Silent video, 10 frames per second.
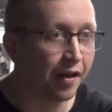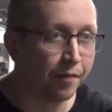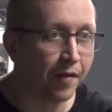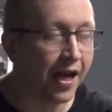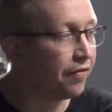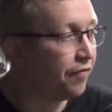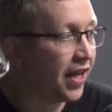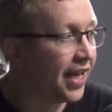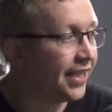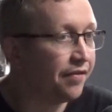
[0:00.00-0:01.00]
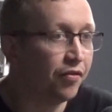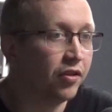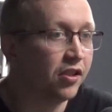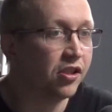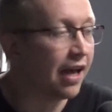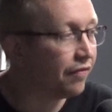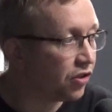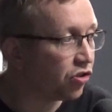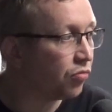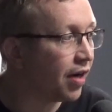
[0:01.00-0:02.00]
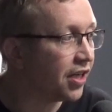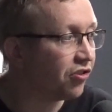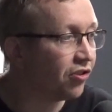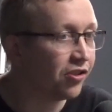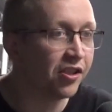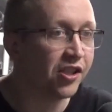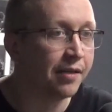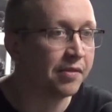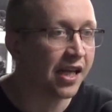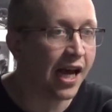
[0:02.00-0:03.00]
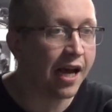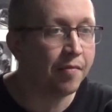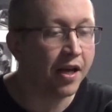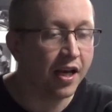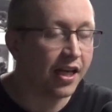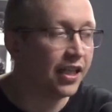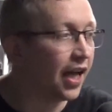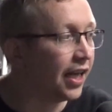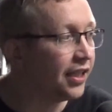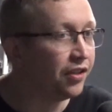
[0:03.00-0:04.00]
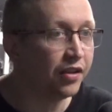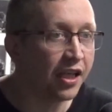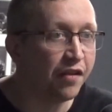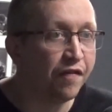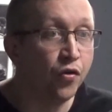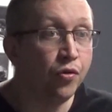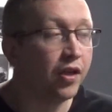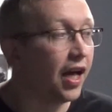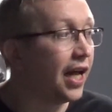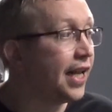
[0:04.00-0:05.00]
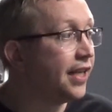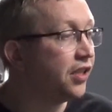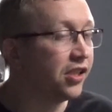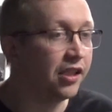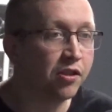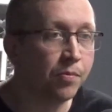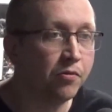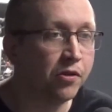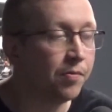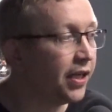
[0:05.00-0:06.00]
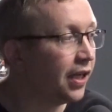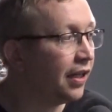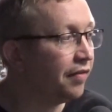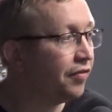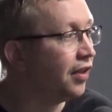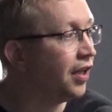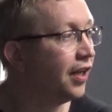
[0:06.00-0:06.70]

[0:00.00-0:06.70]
30 fucking staff in some restaurants at the same time, and your food, and then you're still supposed to make a living.